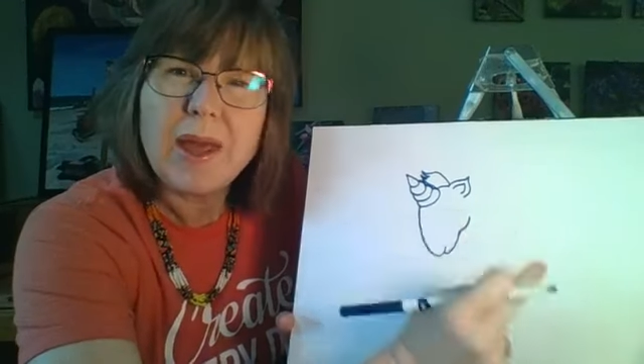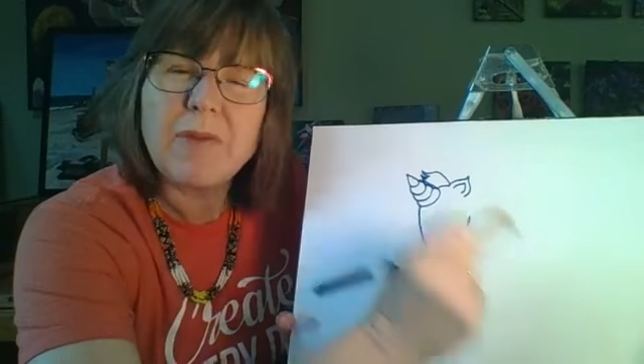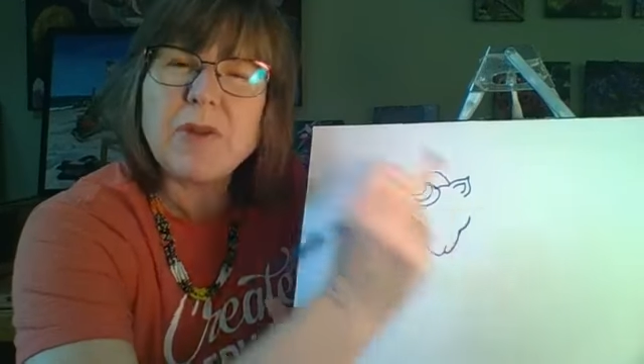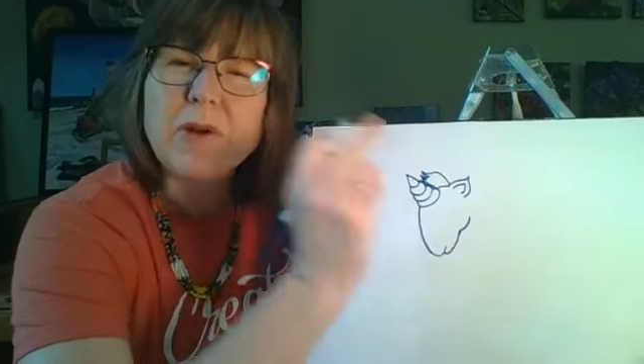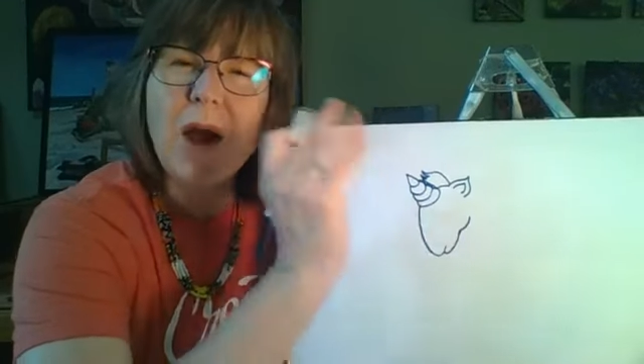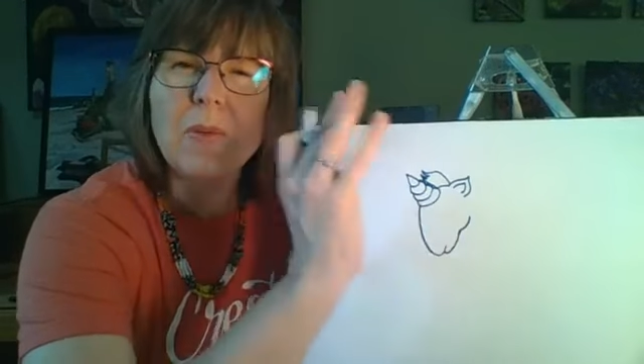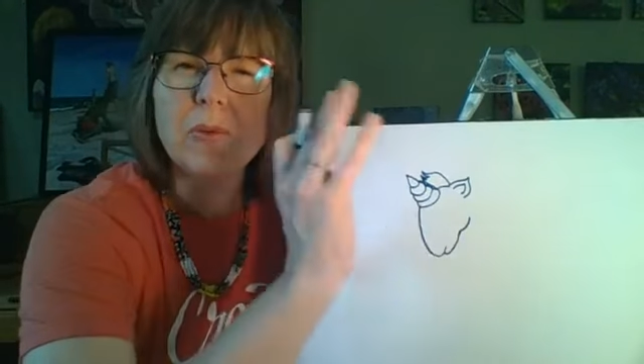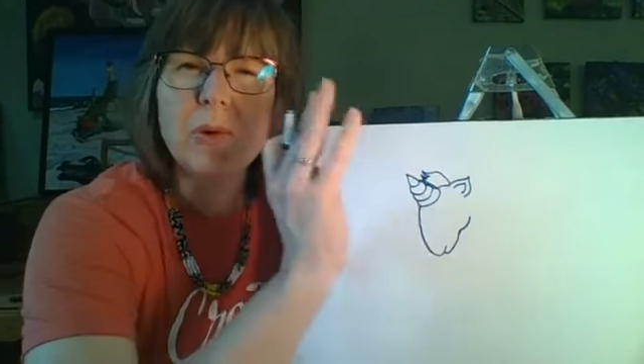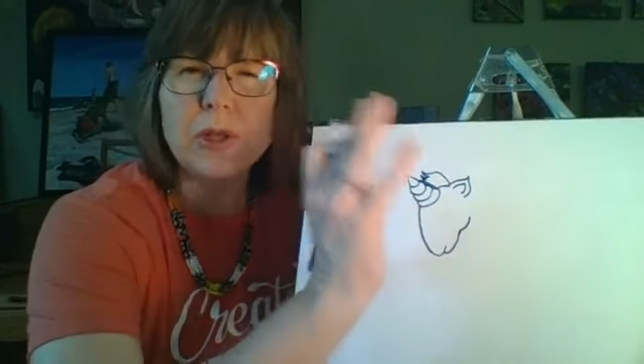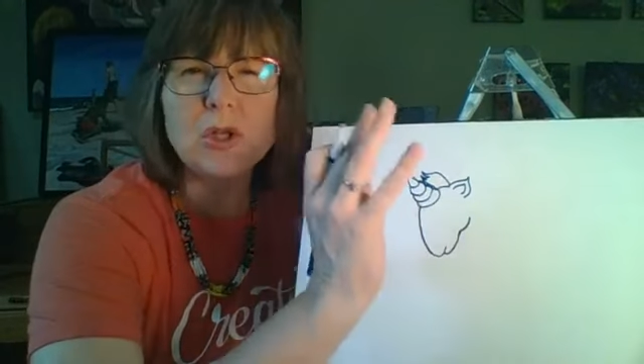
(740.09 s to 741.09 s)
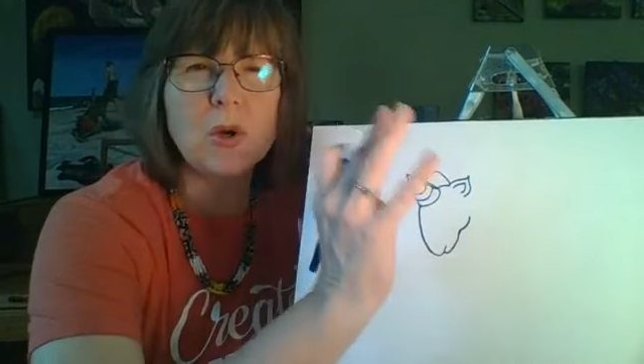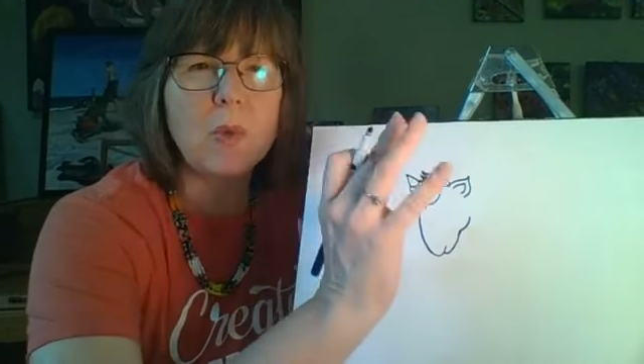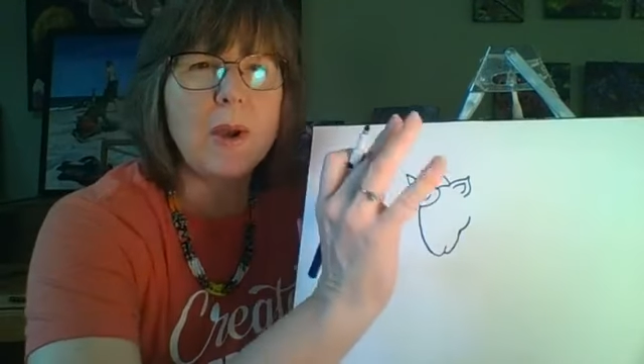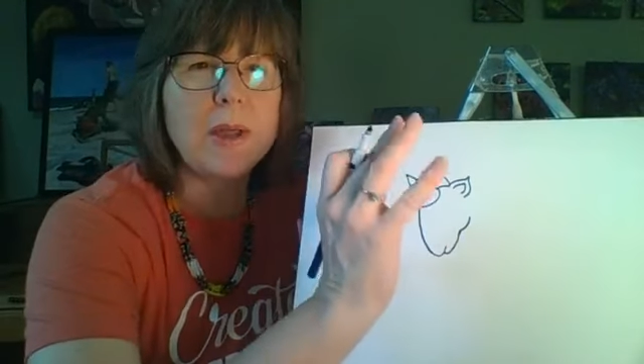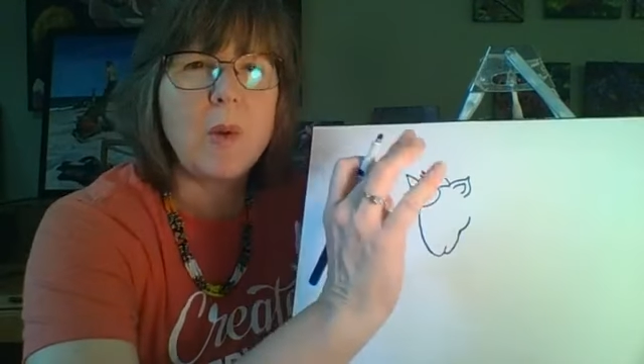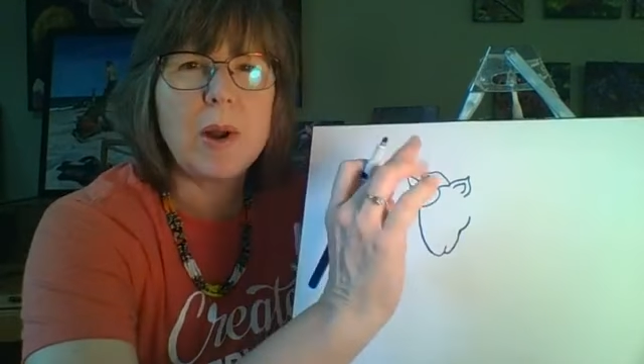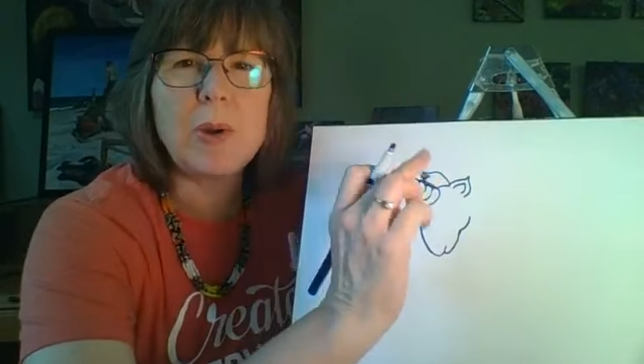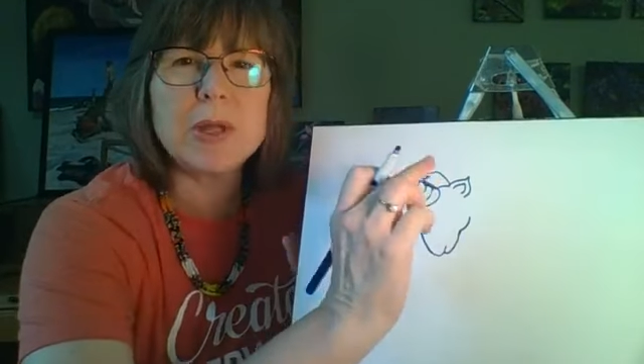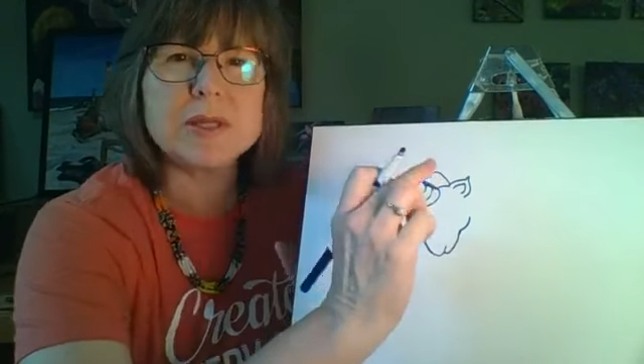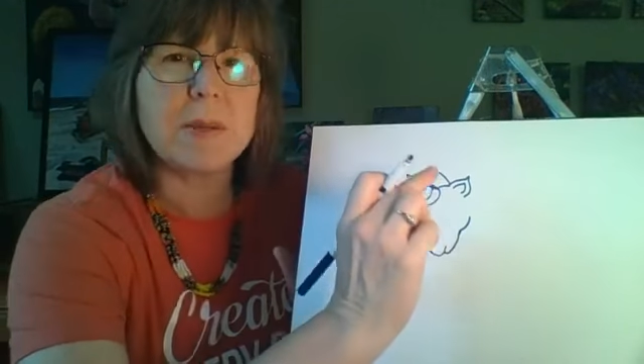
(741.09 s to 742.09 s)
if you're not really sure where you wanna
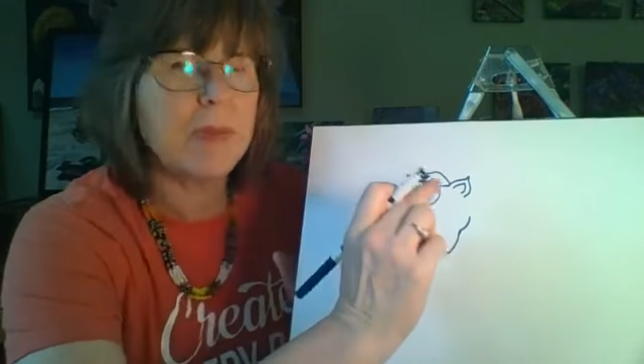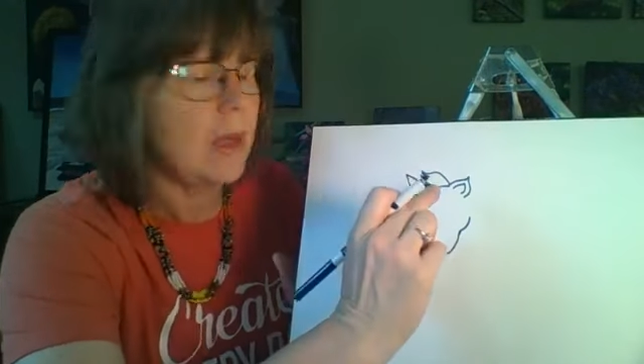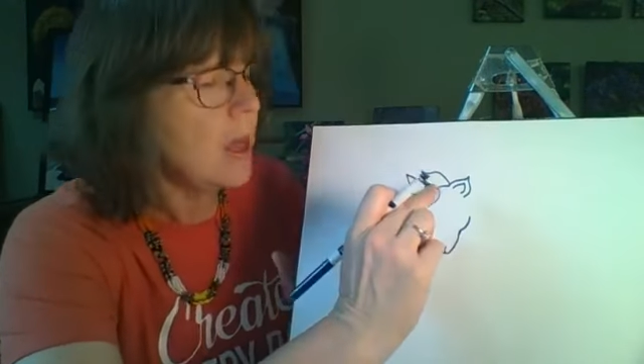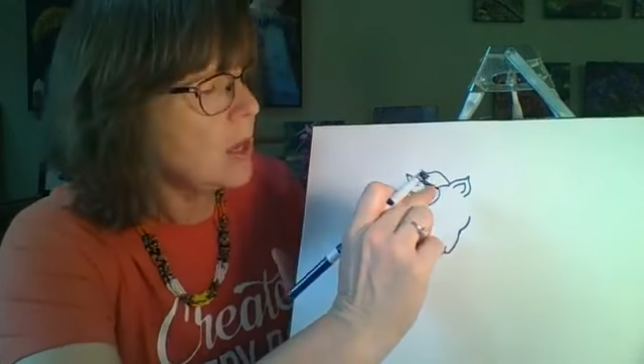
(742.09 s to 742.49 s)
put something.